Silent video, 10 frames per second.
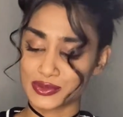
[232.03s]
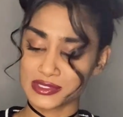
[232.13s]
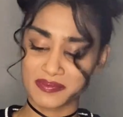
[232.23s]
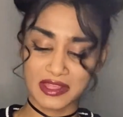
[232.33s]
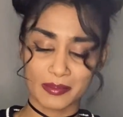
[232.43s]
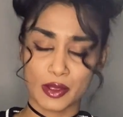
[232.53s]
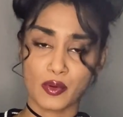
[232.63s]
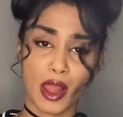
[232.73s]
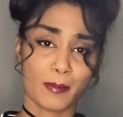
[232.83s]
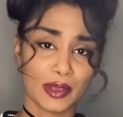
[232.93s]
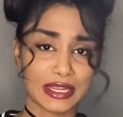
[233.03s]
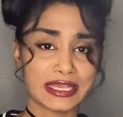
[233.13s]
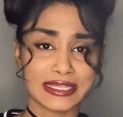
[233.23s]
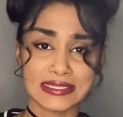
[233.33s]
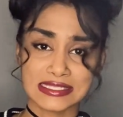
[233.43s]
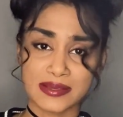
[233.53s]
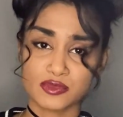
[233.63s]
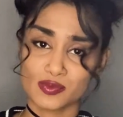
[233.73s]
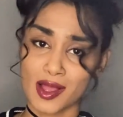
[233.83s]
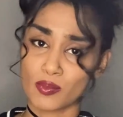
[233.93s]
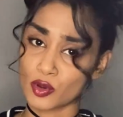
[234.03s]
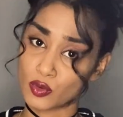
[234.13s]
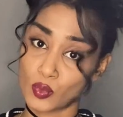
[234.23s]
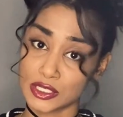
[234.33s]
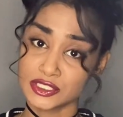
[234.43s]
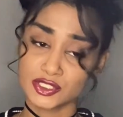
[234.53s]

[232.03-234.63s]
Something about not putting it in the same spot more than once.